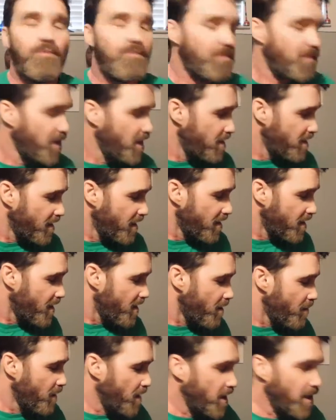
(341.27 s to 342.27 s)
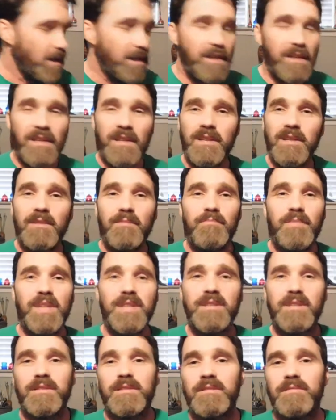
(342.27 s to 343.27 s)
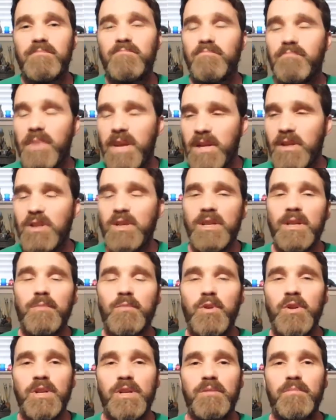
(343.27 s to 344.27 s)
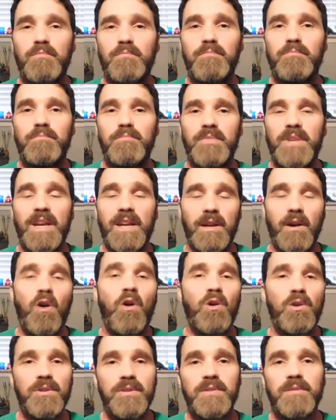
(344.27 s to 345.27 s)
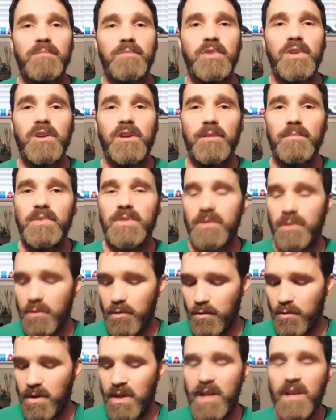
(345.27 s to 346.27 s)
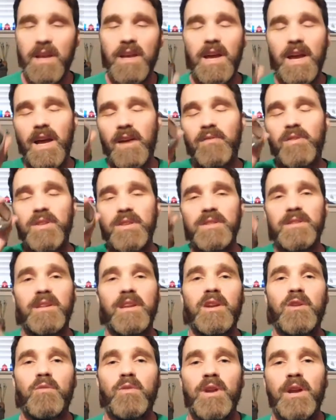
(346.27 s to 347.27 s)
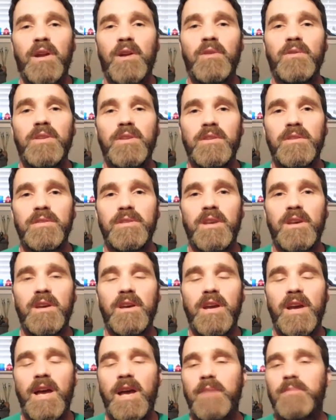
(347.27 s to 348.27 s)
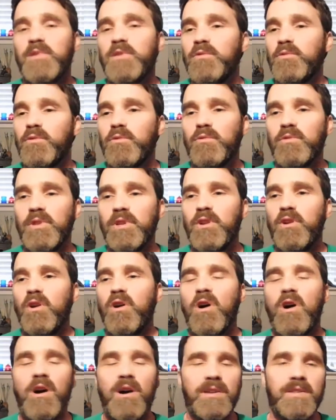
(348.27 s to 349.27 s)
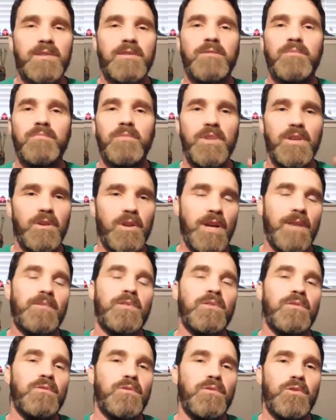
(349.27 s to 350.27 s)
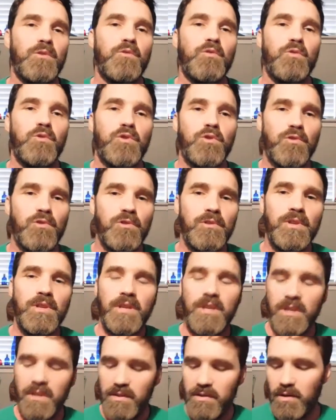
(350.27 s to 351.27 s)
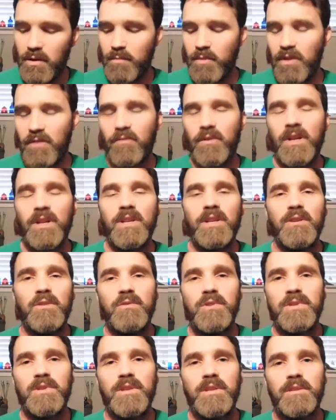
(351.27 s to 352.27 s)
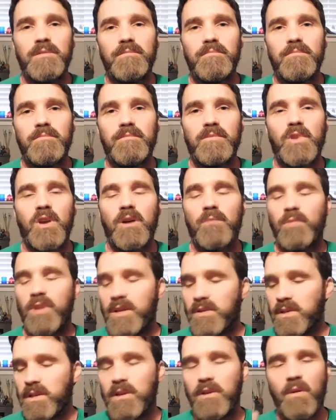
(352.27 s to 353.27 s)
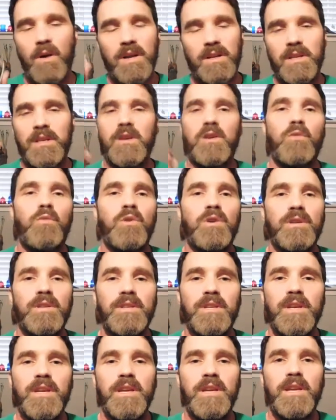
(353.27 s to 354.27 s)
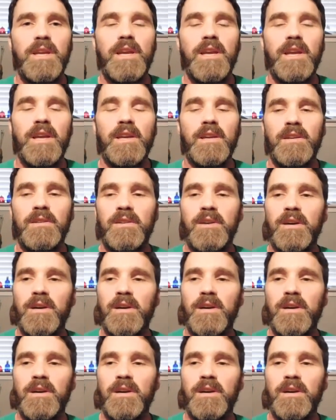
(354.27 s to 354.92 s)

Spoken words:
these things come in, and it makes managing it pretty dang hard sometimes. So having this thing around is absolutely awesome, absolutely crucial. Don't be afraid to use it. God bless you. Go out and get one. And